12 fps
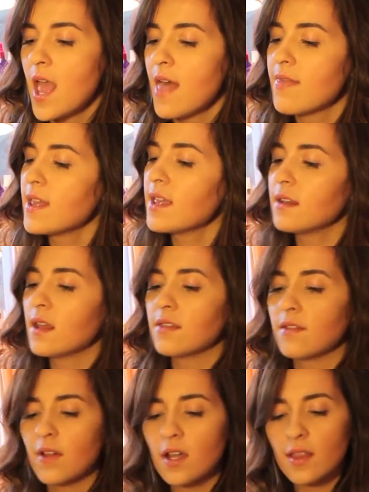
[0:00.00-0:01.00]
And then
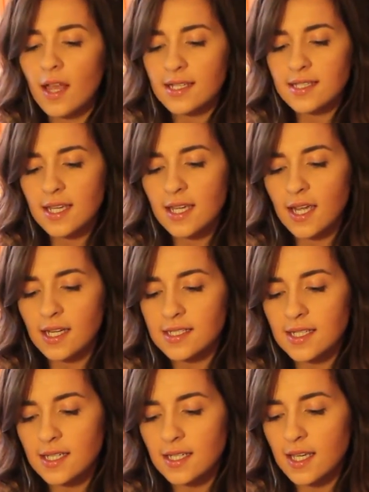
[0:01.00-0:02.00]
the very last thing, I
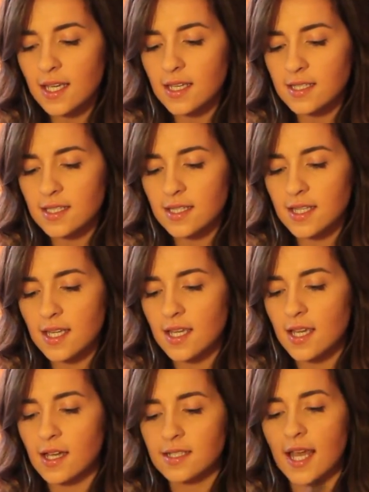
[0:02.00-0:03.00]
did get
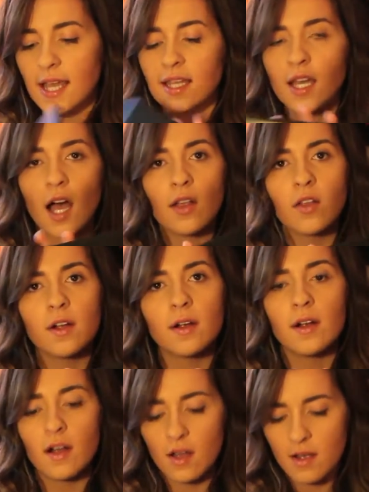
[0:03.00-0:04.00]
the 10
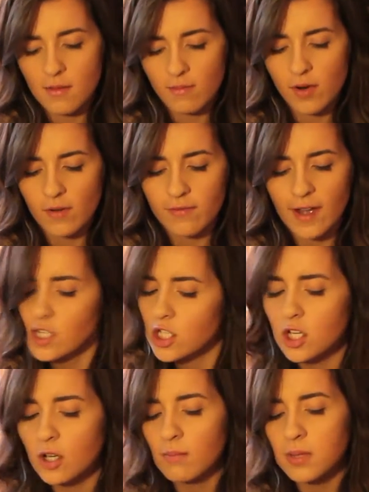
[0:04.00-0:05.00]
color
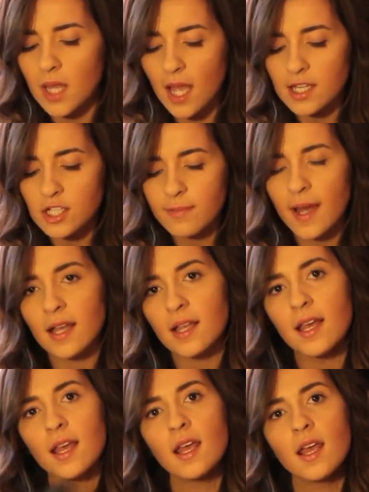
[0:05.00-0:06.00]
professional blush
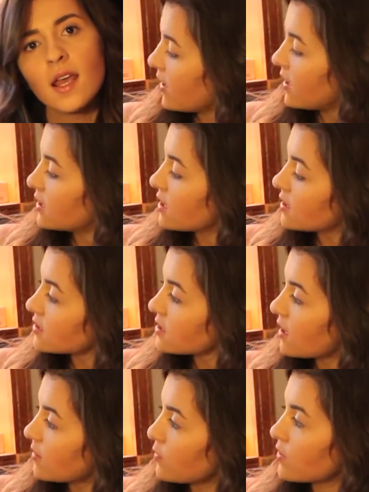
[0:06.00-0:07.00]
palette, and it does
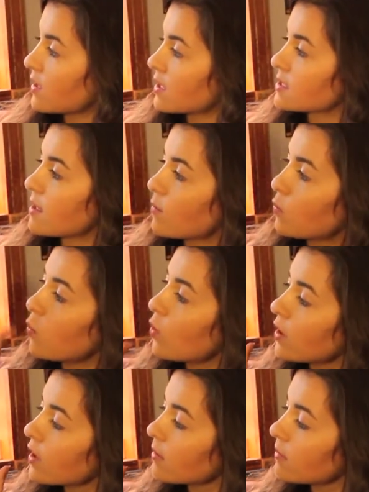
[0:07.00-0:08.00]
come with like some
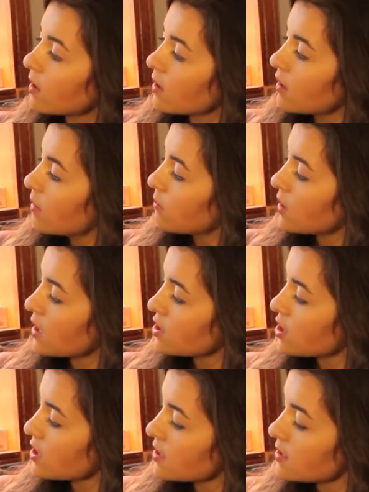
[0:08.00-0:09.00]
warm
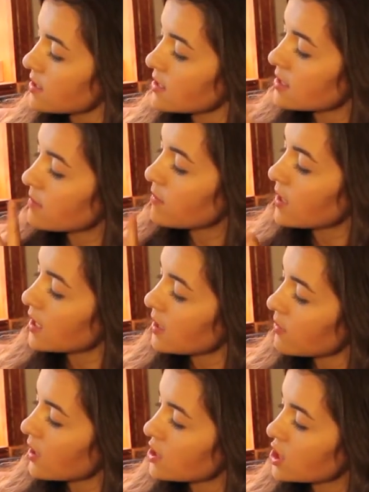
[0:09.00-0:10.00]
blushes and some pinky
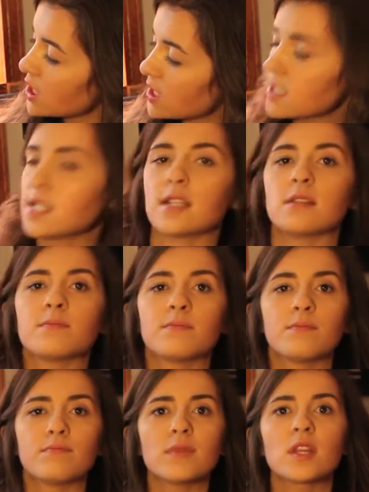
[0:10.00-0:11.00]
blushes, and
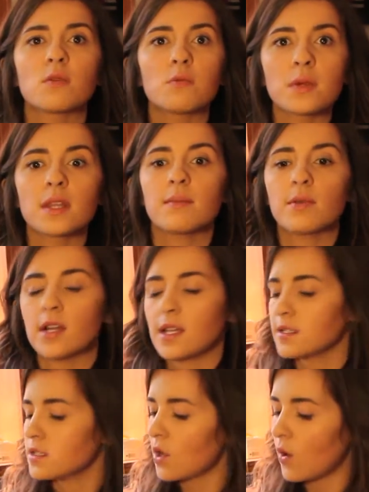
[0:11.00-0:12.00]
they're really
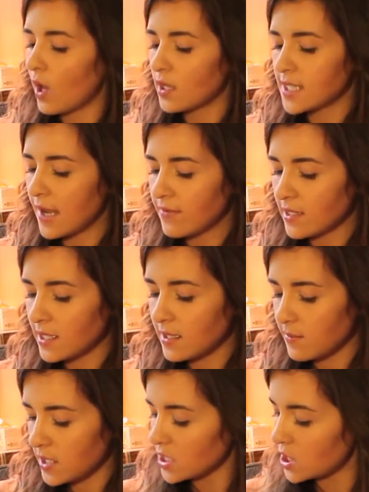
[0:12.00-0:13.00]
pretty. So I'll definitely
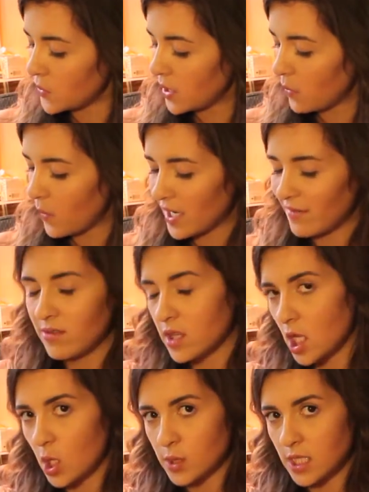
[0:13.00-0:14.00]
be doing one of
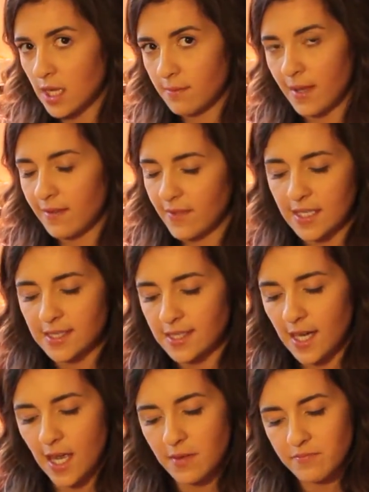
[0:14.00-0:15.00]
those on my face
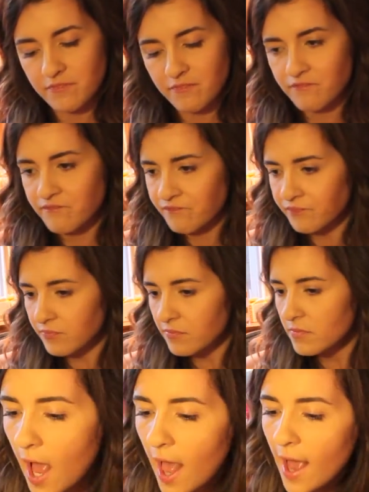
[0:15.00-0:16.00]
today.
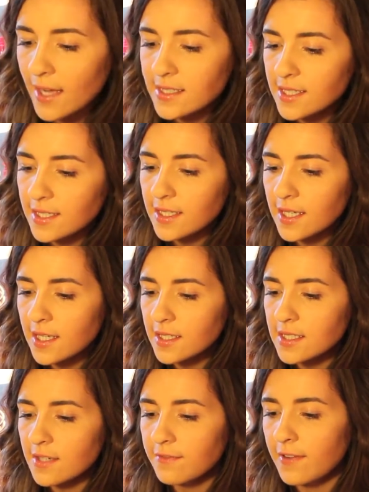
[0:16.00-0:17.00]
I did
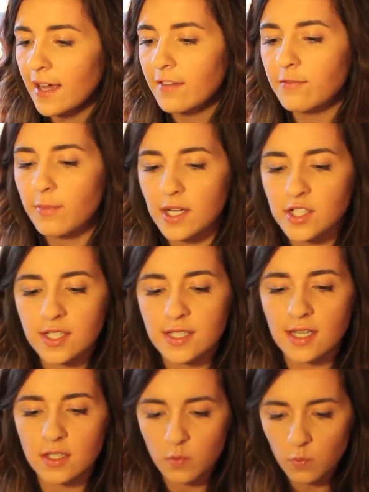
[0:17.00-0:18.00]
get 5 brushes
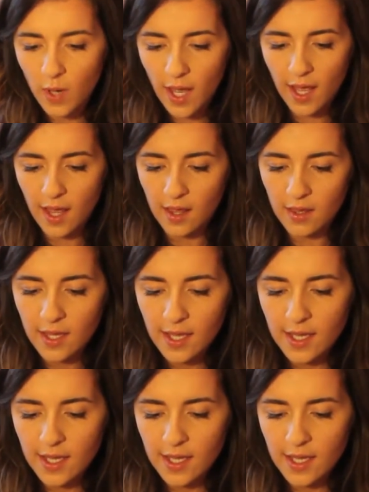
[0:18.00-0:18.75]
as well,